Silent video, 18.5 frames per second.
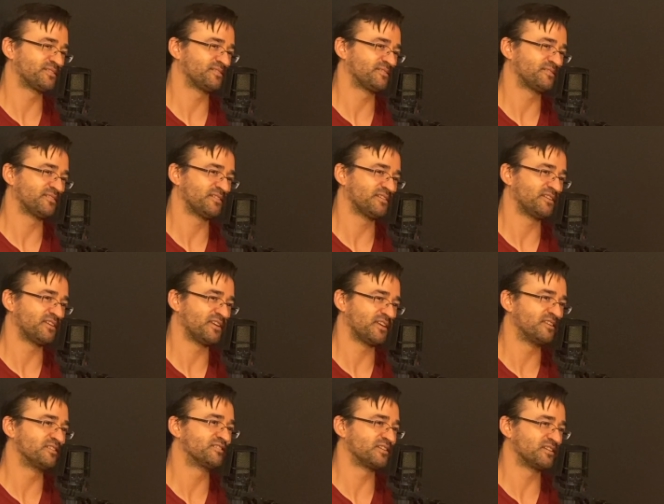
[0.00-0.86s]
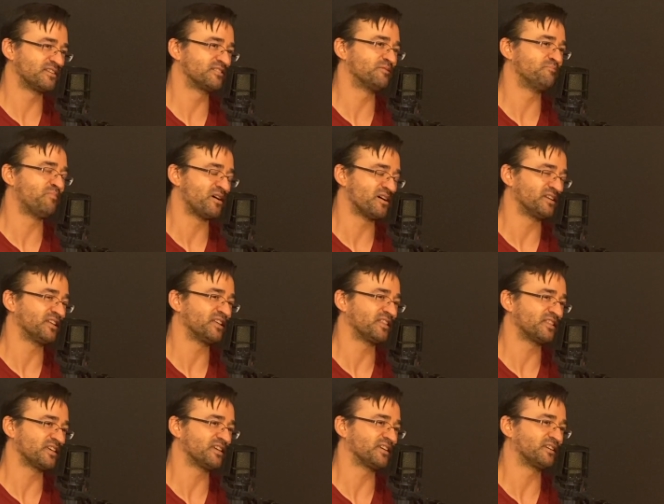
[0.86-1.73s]
It is a bonding
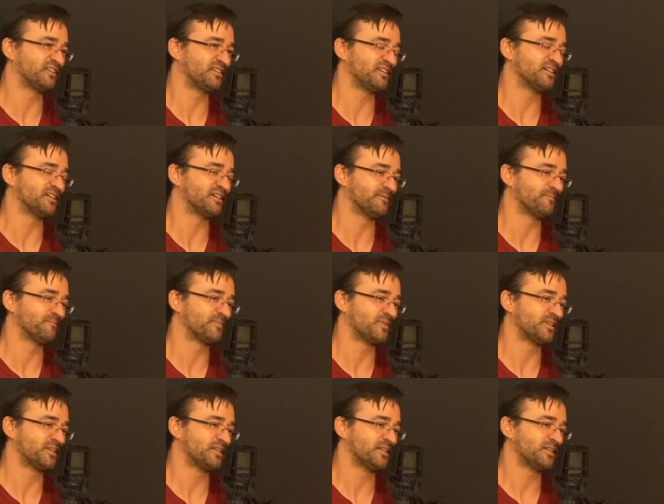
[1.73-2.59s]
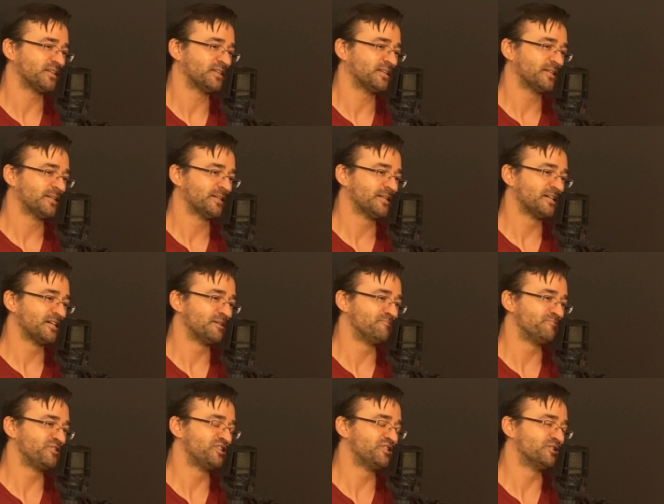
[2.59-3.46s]
thing. Yeah.
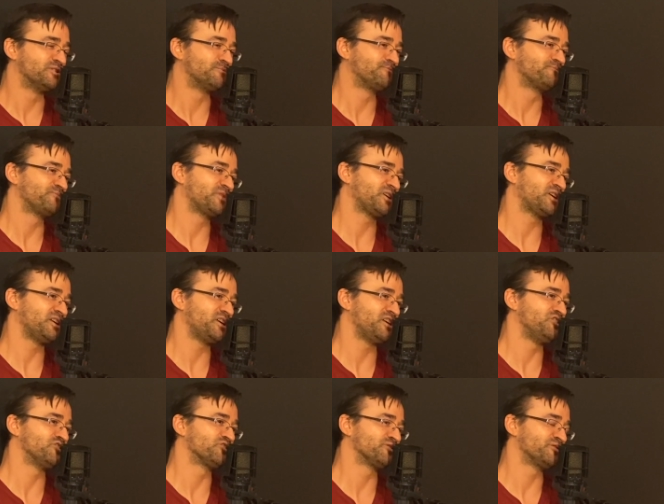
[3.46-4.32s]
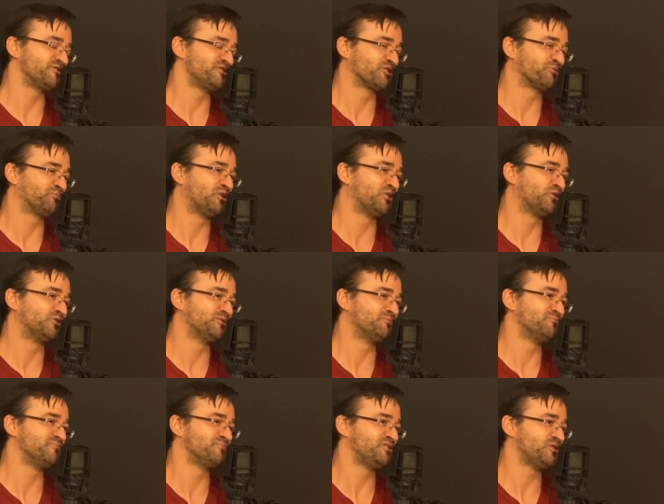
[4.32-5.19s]
In your
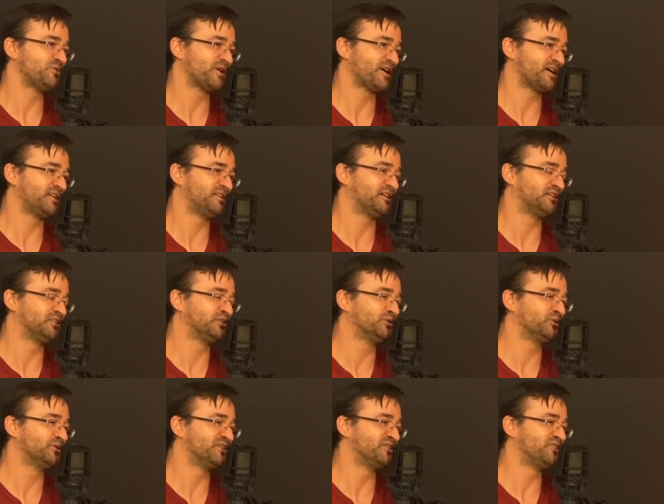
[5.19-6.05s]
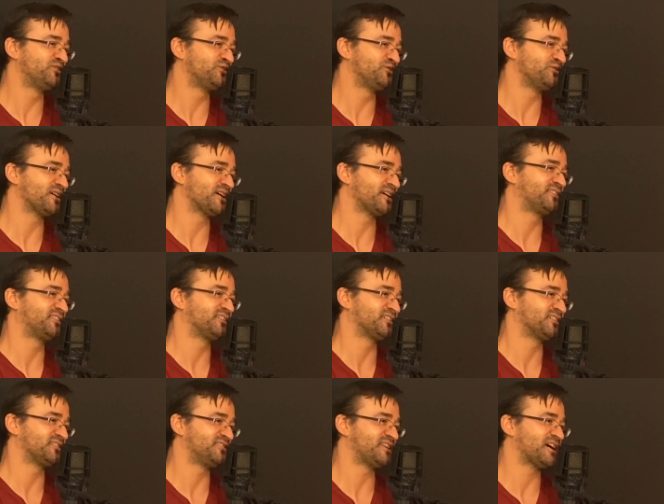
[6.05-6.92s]
poem, you had alluded to that
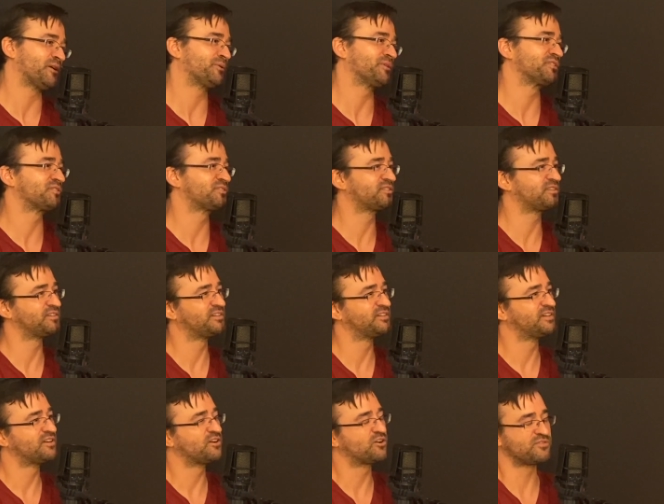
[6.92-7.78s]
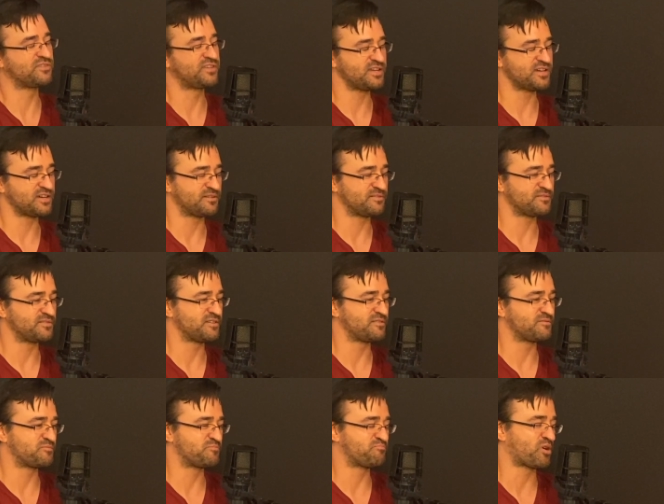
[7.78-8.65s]
Taoist, or
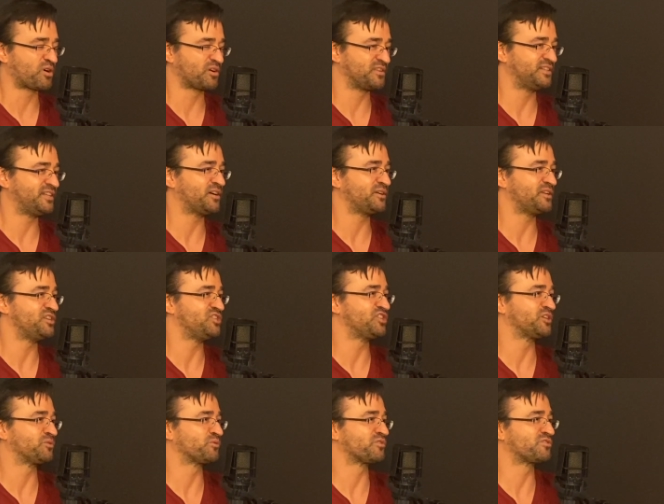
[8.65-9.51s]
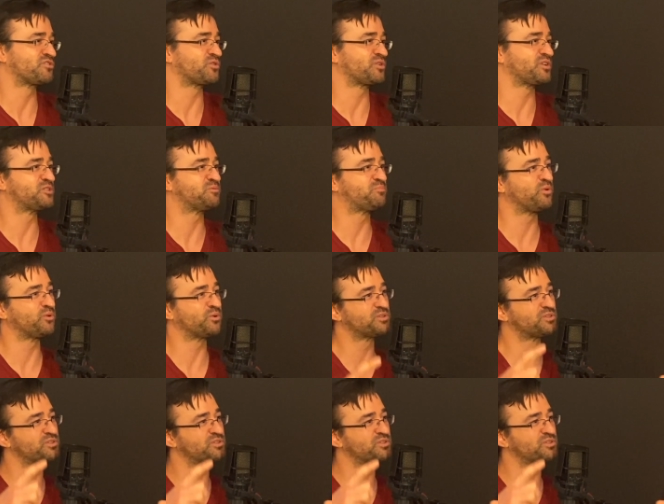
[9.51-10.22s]
the part of the Tao Te Ching where 30 spokes